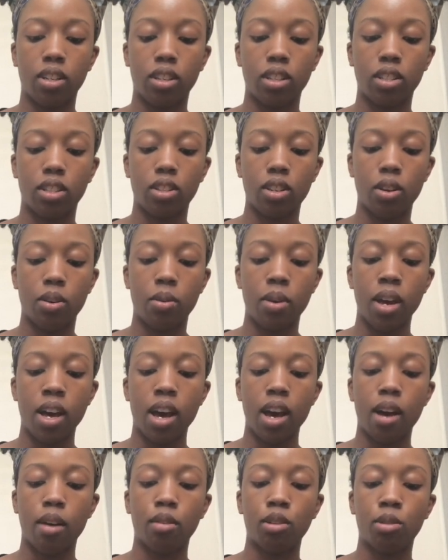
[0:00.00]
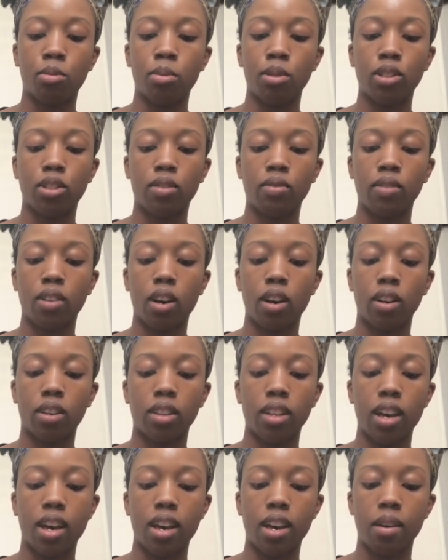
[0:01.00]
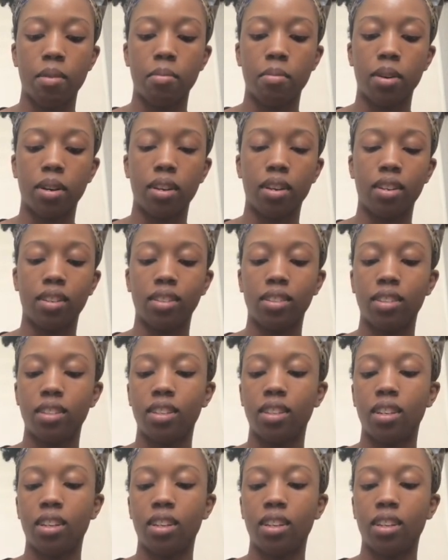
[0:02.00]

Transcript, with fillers: So I was supposed to vlog that, but